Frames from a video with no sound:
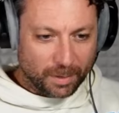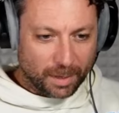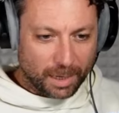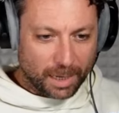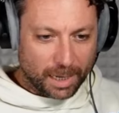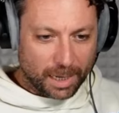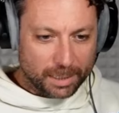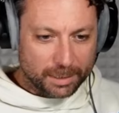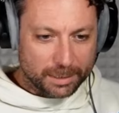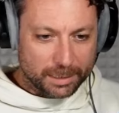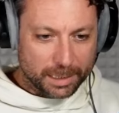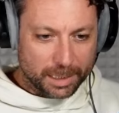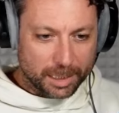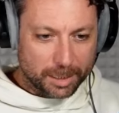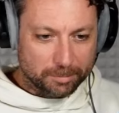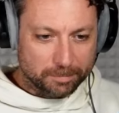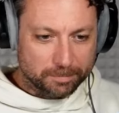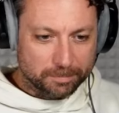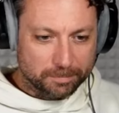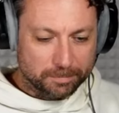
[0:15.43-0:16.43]

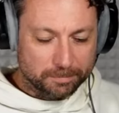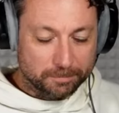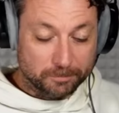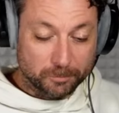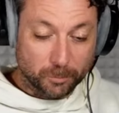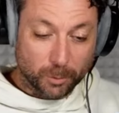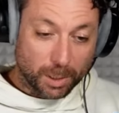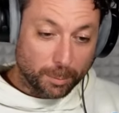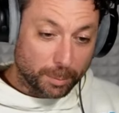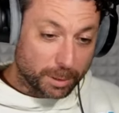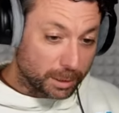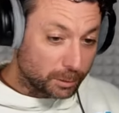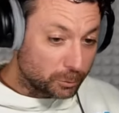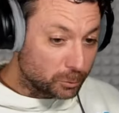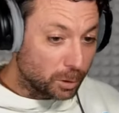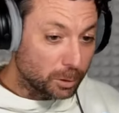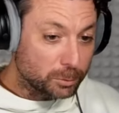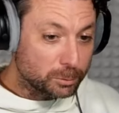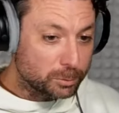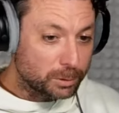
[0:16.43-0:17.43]
And what I'm going to
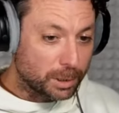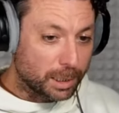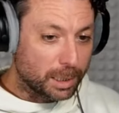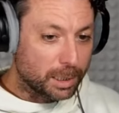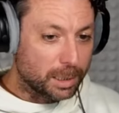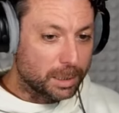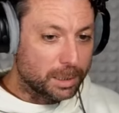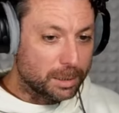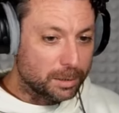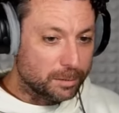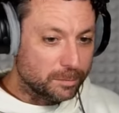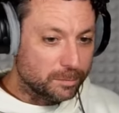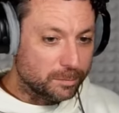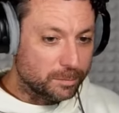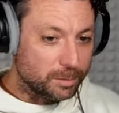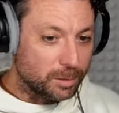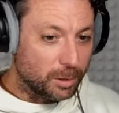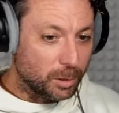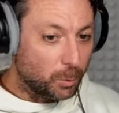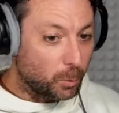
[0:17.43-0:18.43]
talk today is
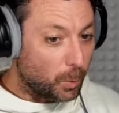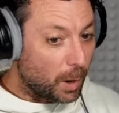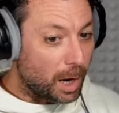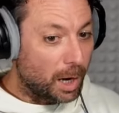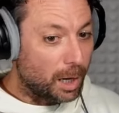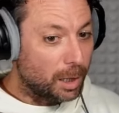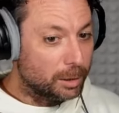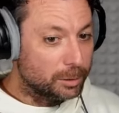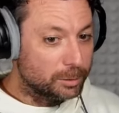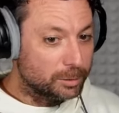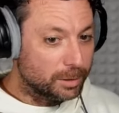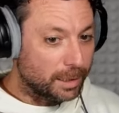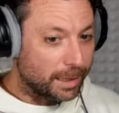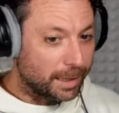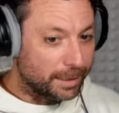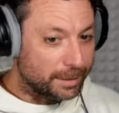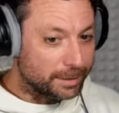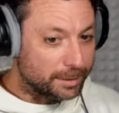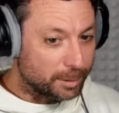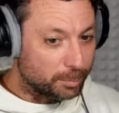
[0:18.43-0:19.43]
the wild
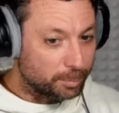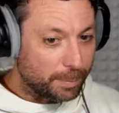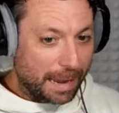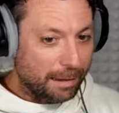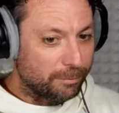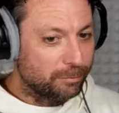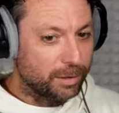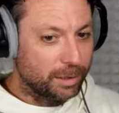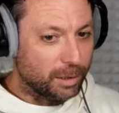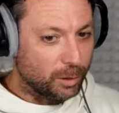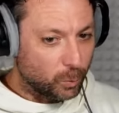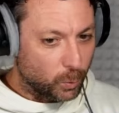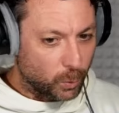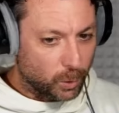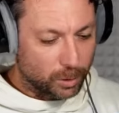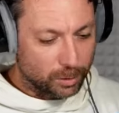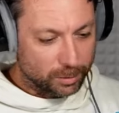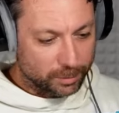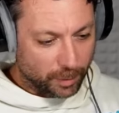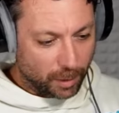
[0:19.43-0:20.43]
and the baffling
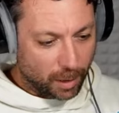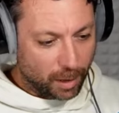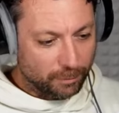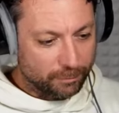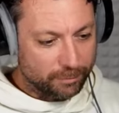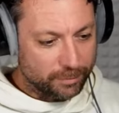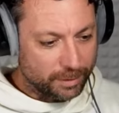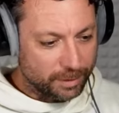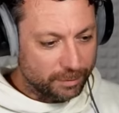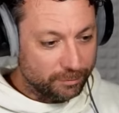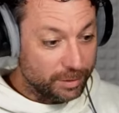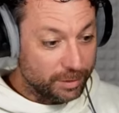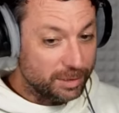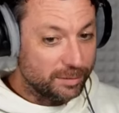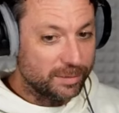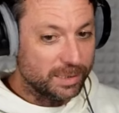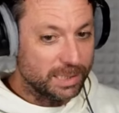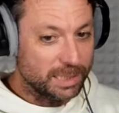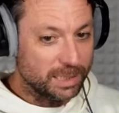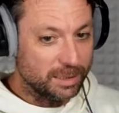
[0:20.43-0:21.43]
world of
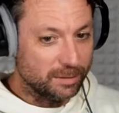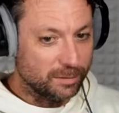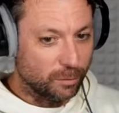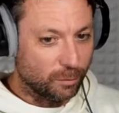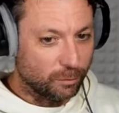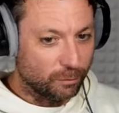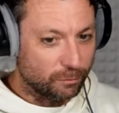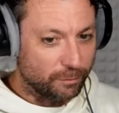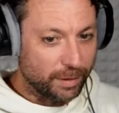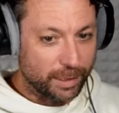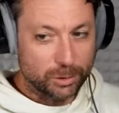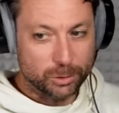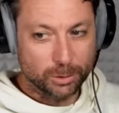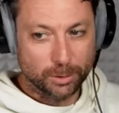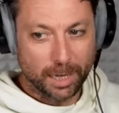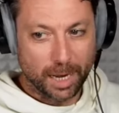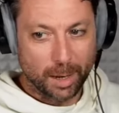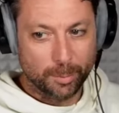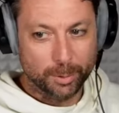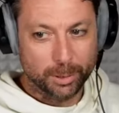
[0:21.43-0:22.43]
VCs or venture
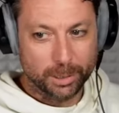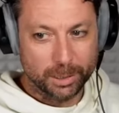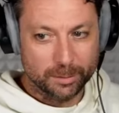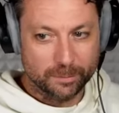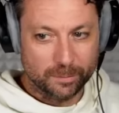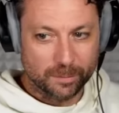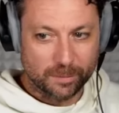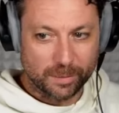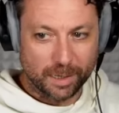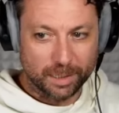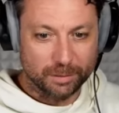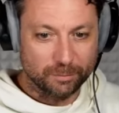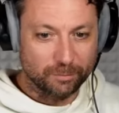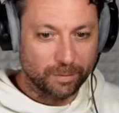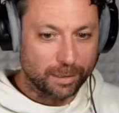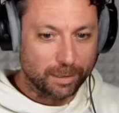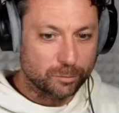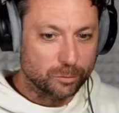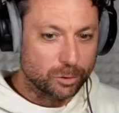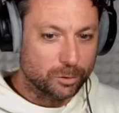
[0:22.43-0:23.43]
capitalists and
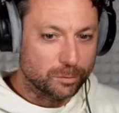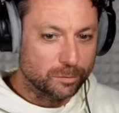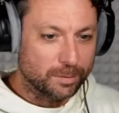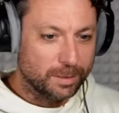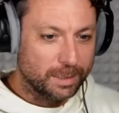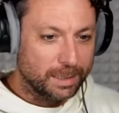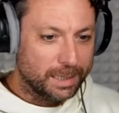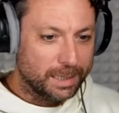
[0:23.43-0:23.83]
investors.